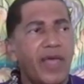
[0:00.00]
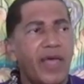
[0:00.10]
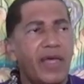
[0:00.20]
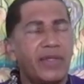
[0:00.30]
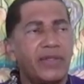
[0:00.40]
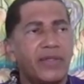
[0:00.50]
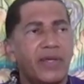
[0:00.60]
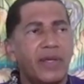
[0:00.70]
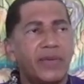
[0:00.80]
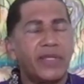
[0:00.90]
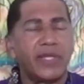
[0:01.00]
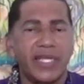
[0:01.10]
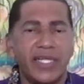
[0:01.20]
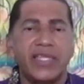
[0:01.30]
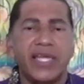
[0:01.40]
And the
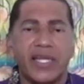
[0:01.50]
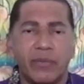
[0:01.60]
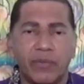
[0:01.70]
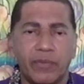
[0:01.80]
lady that